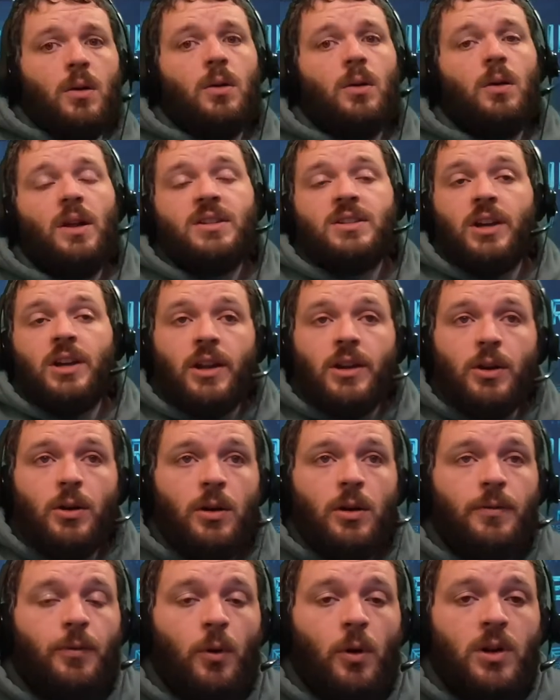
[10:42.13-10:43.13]
Well, that's going to do
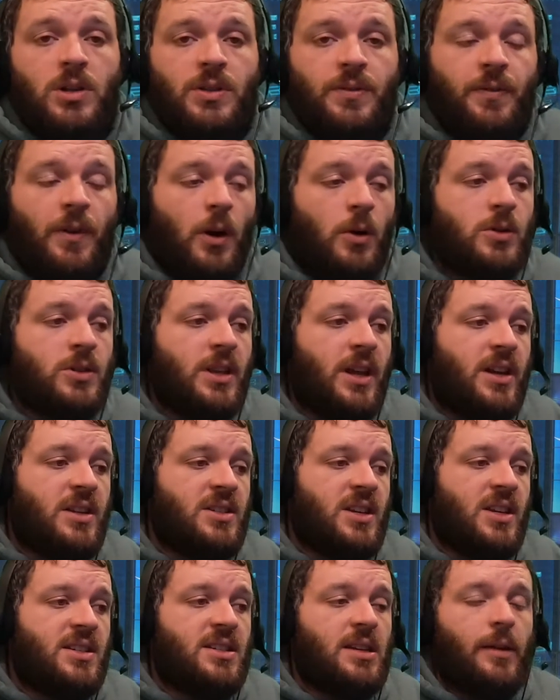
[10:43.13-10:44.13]
it for us, folks. That is
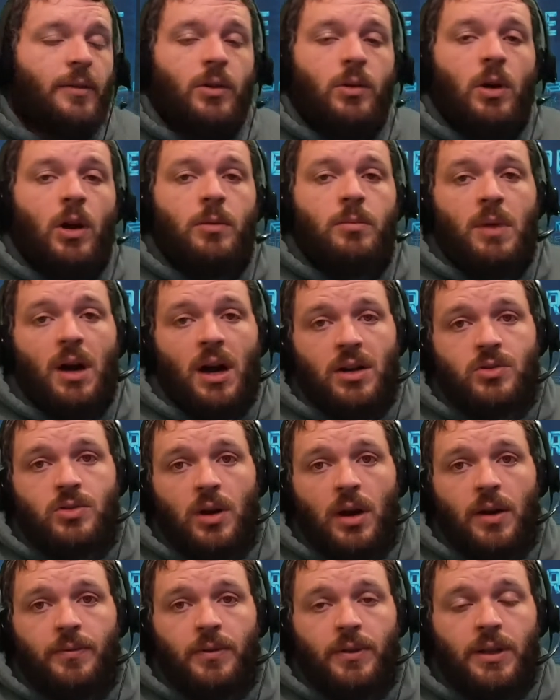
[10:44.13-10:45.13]
a seven round mock
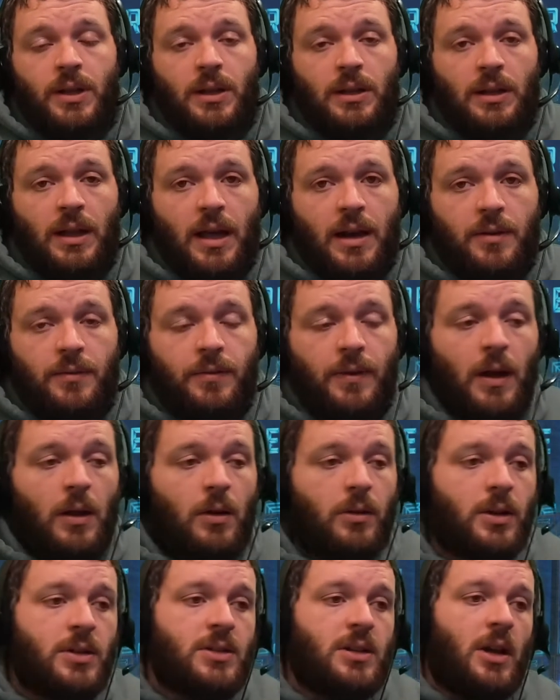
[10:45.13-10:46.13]
draft for the Atlanta
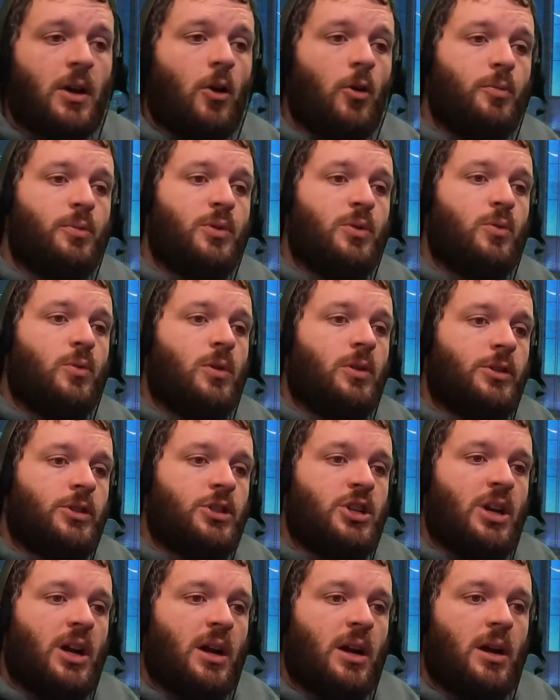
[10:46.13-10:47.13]
Falcons. I hope you will
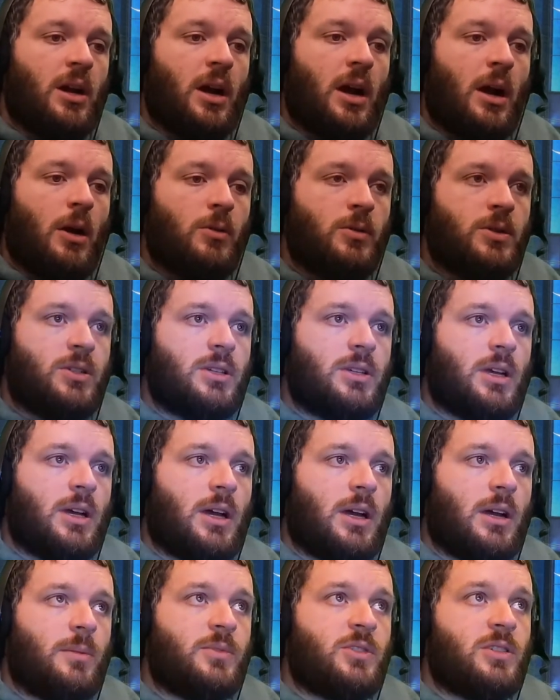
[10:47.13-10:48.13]
check out
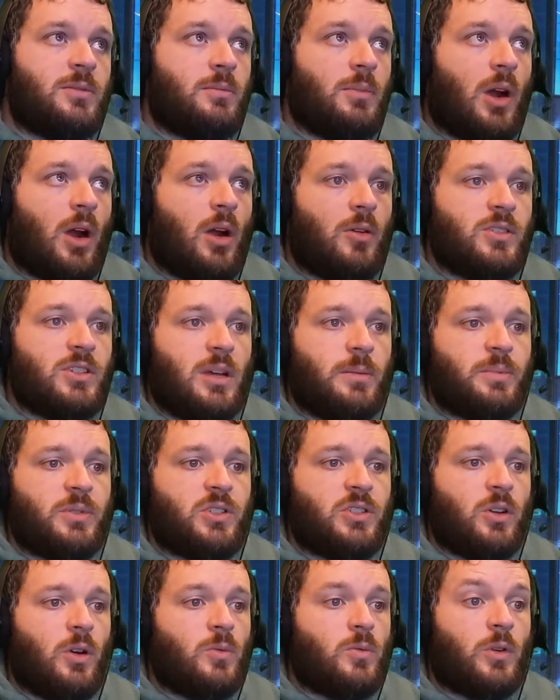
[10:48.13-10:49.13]
um, tomorrow's
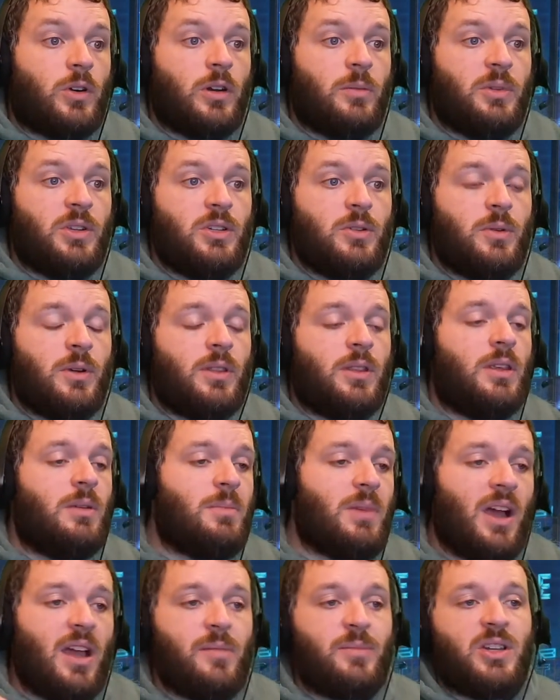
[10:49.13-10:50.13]
episode. We're going to be doing the
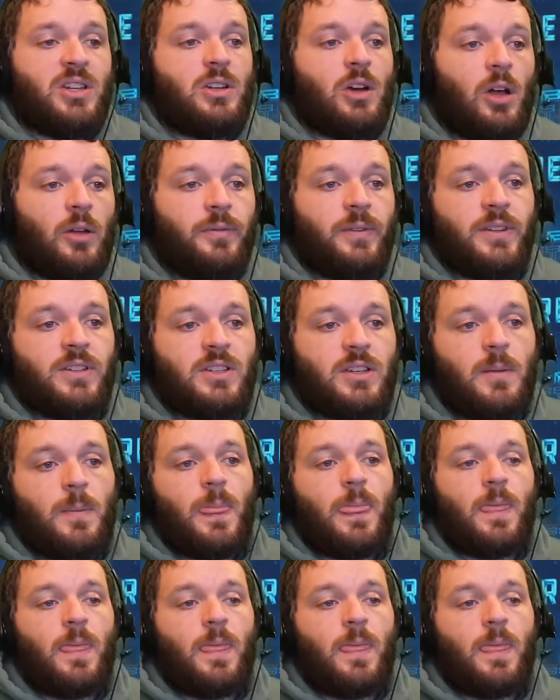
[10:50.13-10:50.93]
Miami Dolphins.